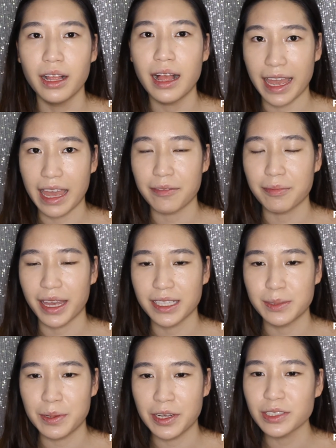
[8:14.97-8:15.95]
I have my
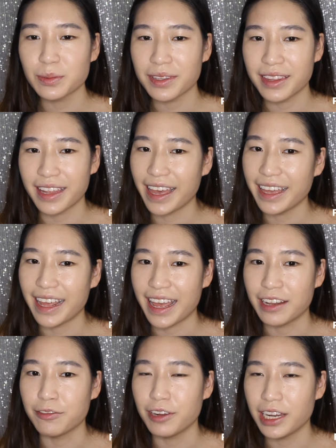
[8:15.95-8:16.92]
experience with that
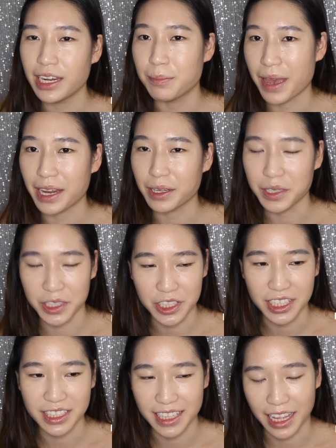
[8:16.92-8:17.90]
and really bad
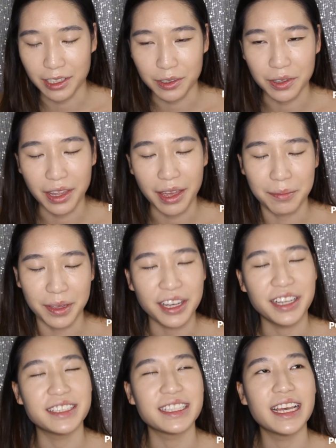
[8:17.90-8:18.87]
cushions that do that,
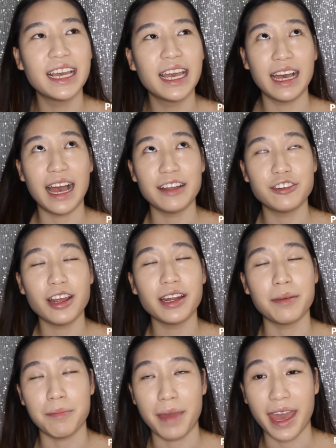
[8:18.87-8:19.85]
because I tried
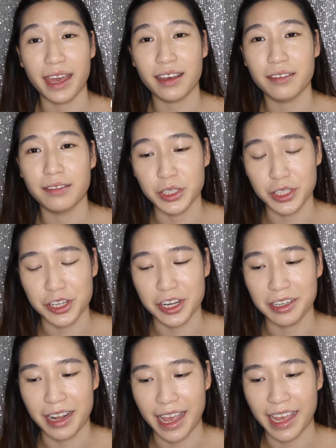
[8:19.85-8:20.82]
a MAC
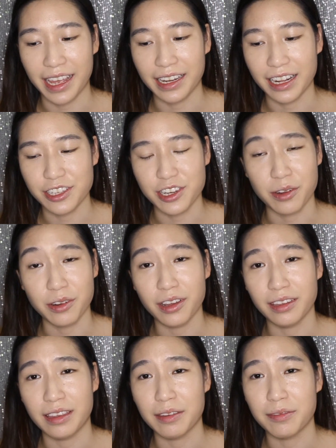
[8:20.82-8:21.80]
cushion, and I shall
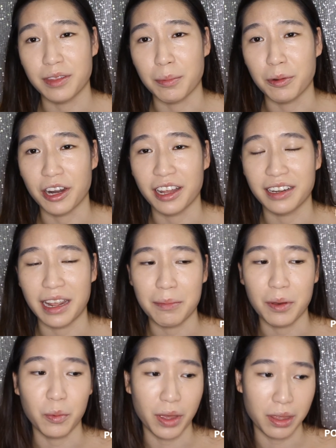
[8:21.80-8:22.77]
not give the product name
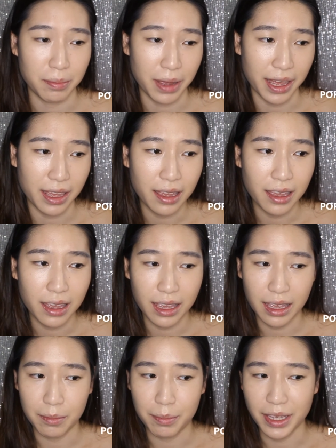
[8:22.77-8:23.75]
away, but
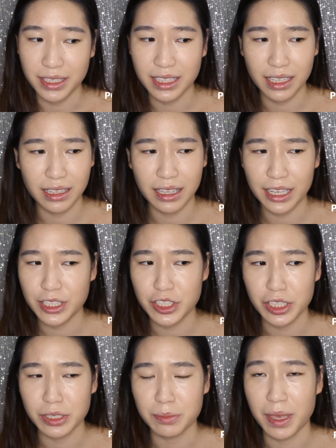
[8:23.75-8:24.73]
it basically
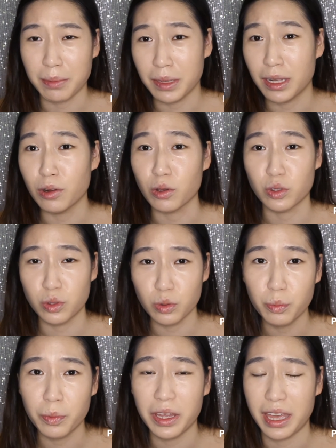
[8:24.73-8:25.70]
just made me look
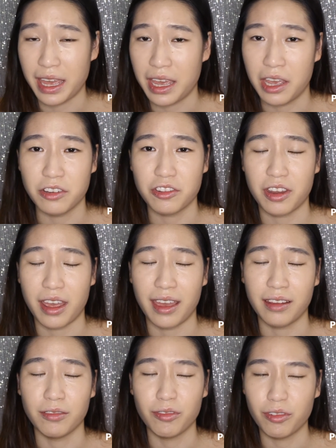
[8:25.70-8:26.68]
super aged
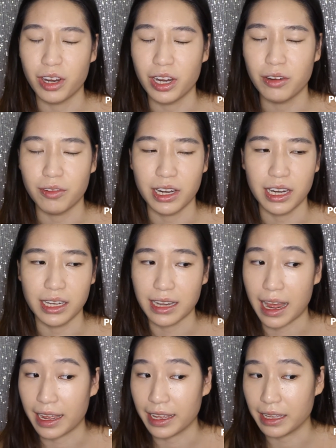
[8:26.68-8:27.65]
and really
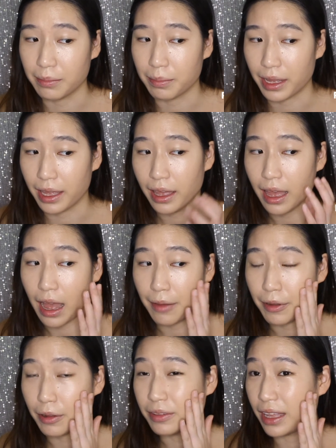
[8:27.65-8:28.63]
tired. But I
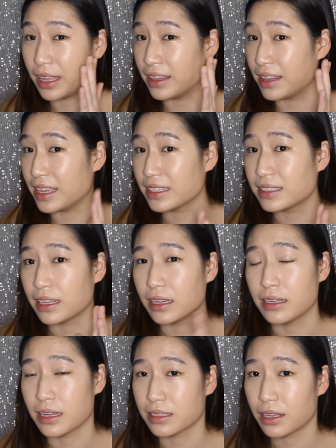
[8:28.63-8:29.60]
found that this
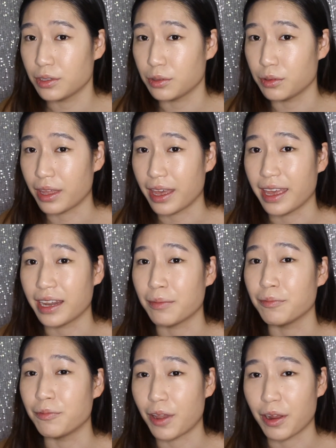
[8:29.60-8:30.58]
doesn't do that, and
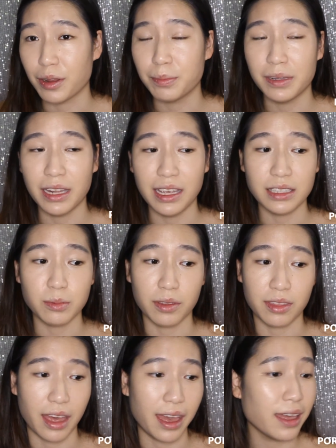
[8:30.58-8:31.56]
I'm very pleased
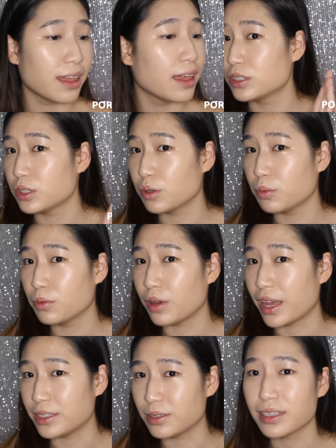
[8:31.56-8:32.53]
with that. So
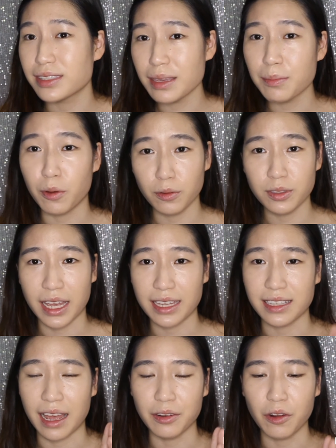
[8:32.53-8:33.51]
as you can see, both
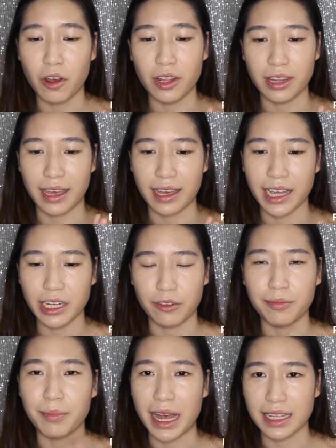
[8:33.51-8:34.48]
sides are not that kind
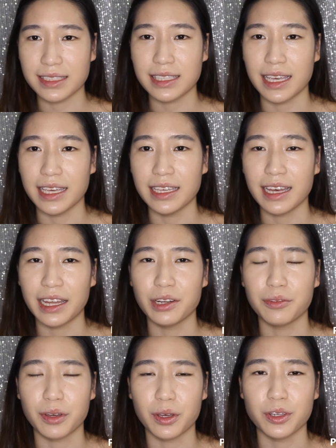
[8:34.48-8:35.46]
of masking kind
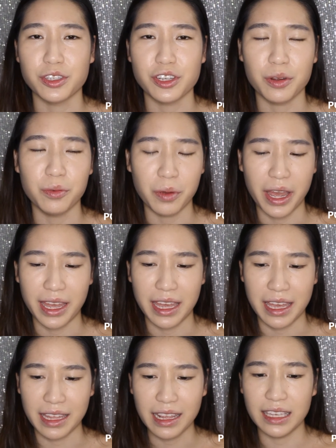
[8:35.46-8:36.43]
of a cushion where
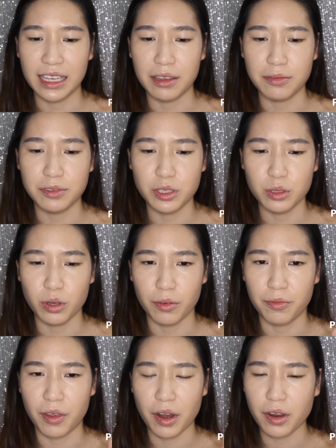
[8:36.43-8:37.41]
it gives you a
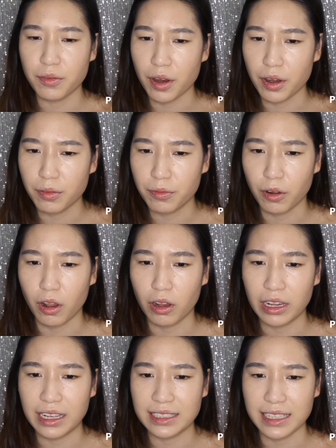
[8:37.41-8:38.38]
very
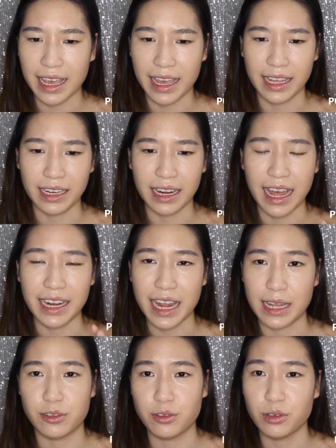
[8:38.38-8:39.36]
flawless and
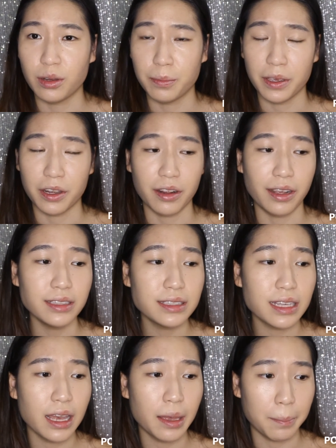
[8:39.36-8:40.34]
unnatural appearance,
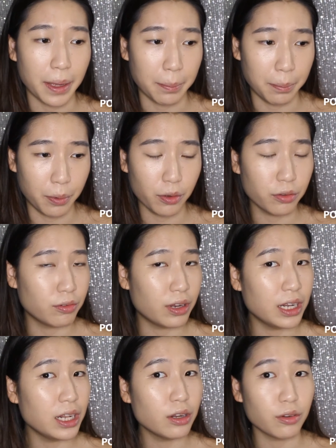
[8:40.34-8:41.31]
but both
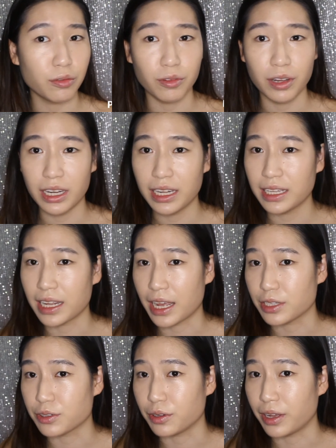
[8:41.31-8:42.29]
really look really
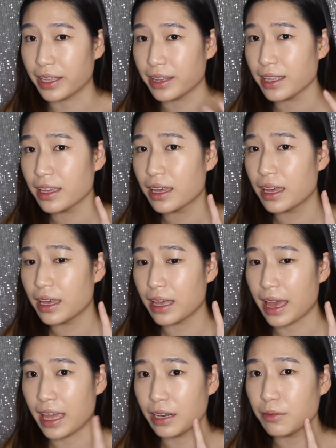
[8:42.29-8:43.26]
natural. I think
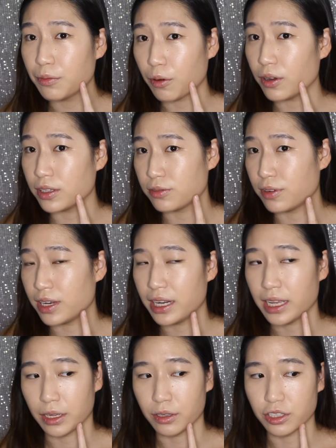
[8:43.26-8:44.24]
N4 is
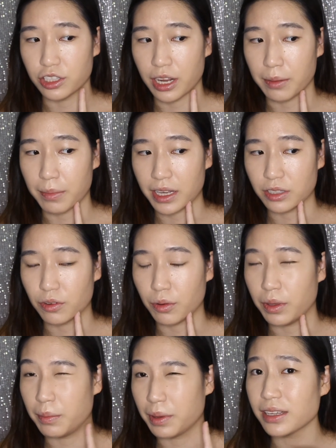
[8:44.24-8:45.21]
really a good shade match for
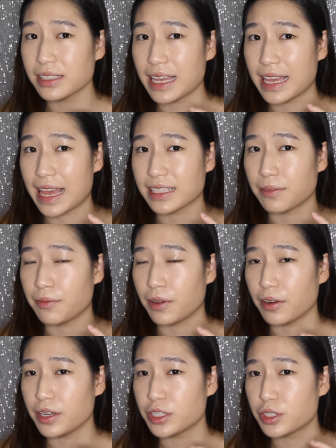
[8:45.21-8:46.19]
me because it has a
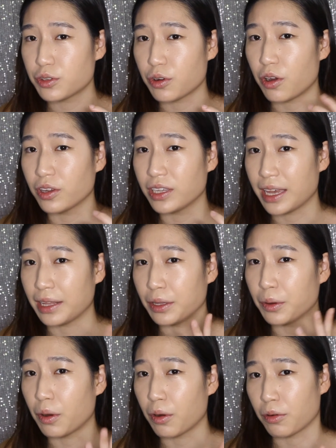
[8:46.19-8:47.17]
very strong
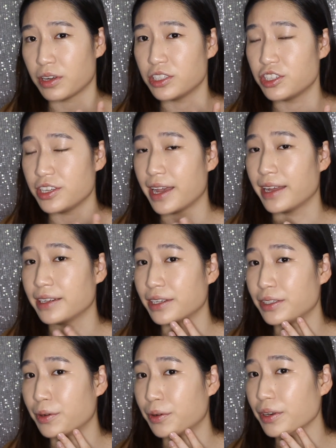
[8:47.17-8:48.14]
yellow orangey
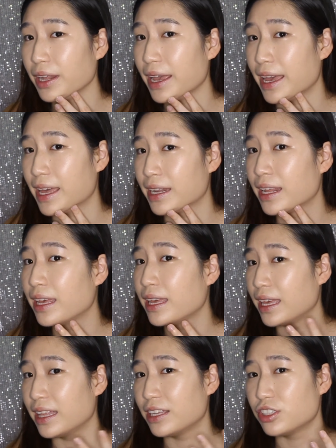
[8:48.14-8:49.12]
undertone, and
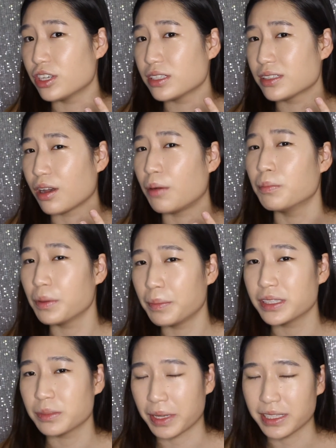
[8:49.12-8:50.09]
it just
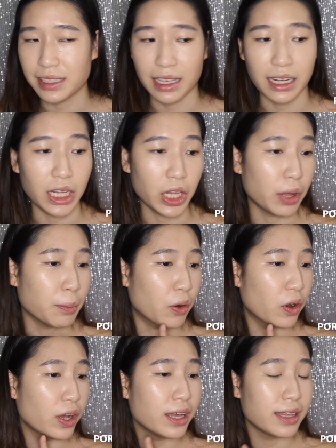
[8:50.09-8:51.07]
complements my skin a lot
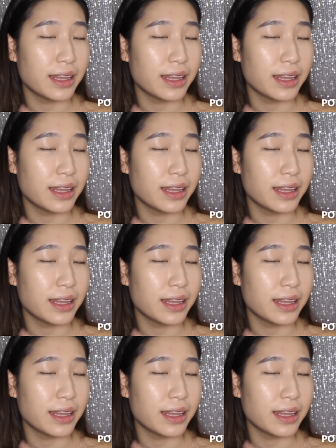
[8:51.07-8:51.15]
more.